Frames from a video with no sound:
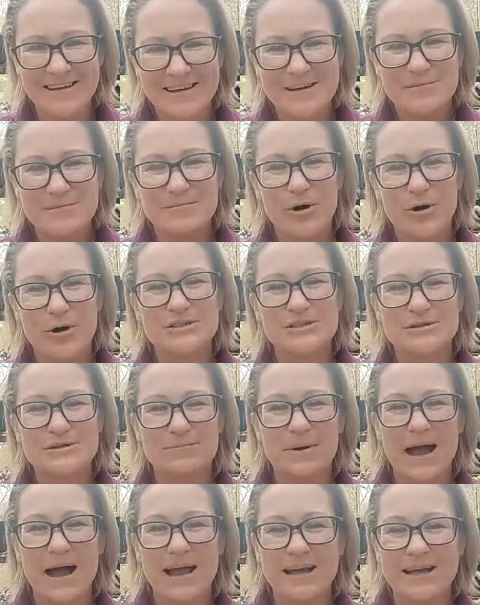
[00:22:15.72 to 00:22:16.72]
But
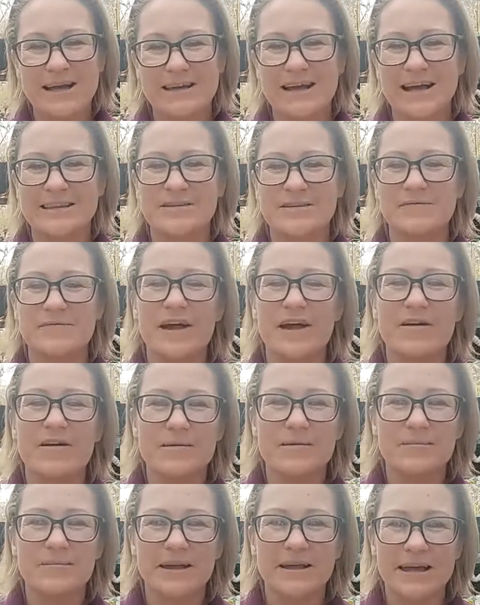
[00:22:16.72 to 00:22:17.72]
back at the
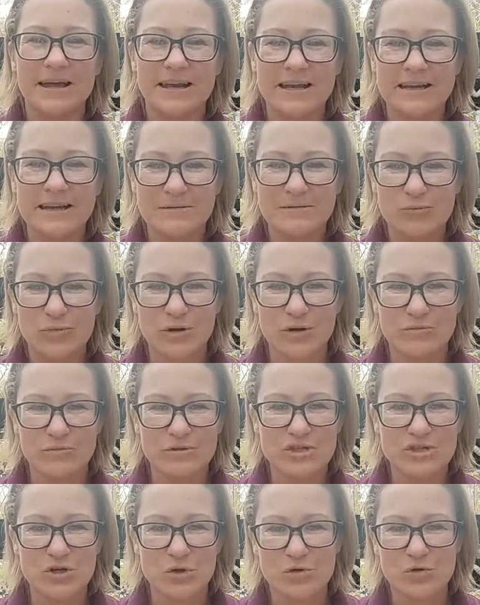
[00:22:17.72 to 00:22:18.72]
very beginning, when it
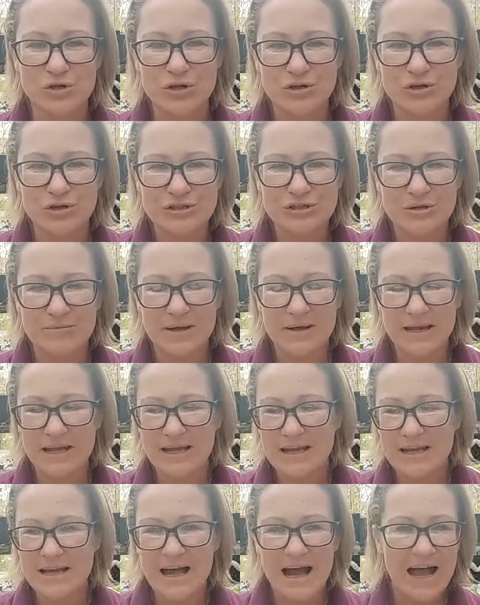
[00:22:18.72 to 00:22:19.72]
was so new to
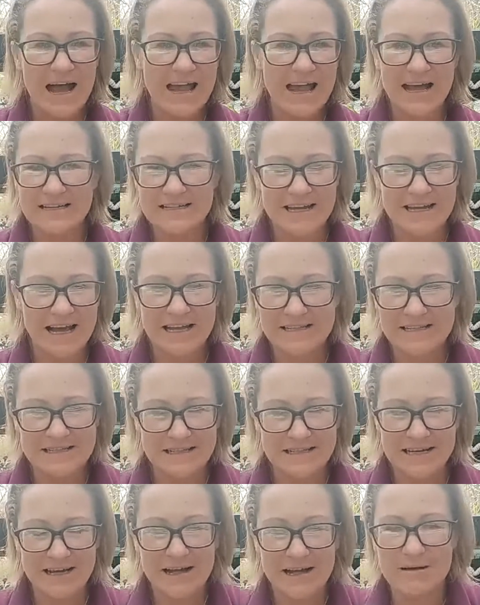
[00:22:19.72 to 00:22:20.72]
me, I had to
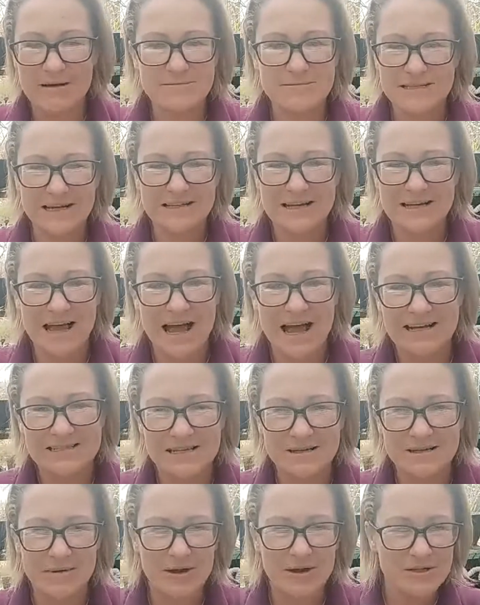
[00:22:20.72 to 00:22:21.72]
ask, I was
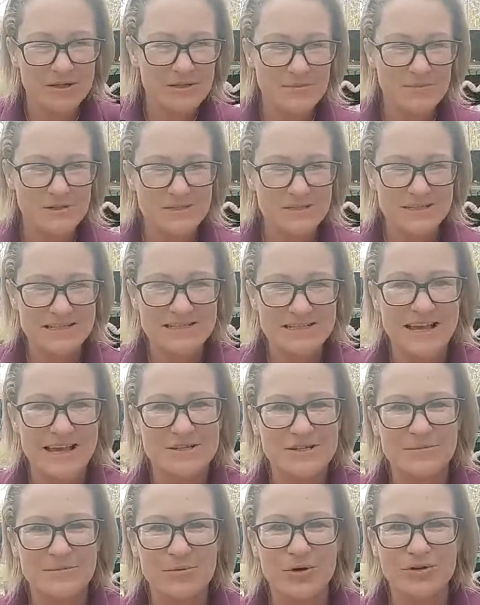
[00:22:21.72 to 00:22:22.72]
asking my husband to
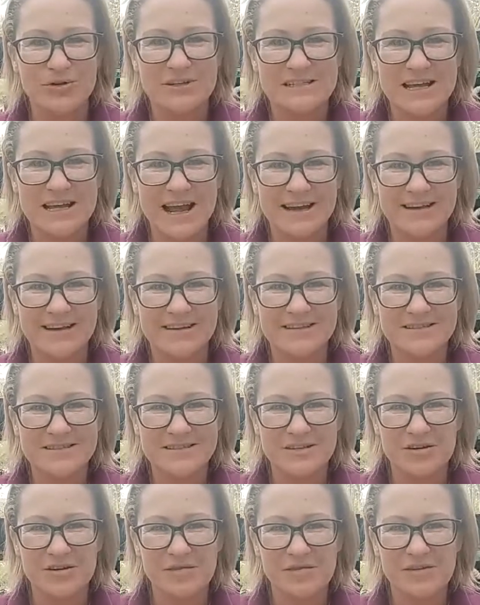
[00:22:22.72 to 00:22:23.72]
set up all the technical
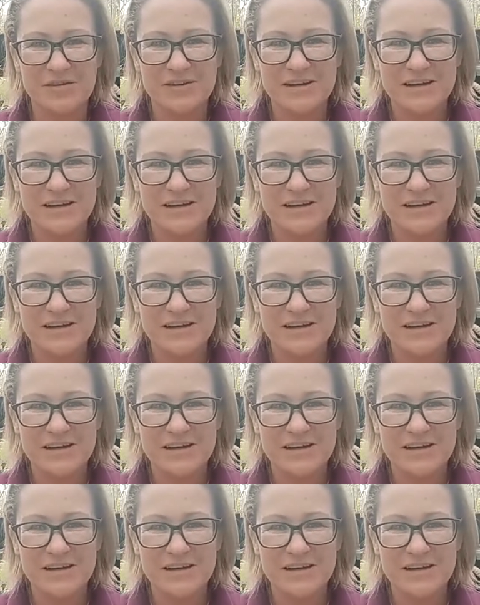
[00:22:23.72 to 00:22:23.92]
stuff.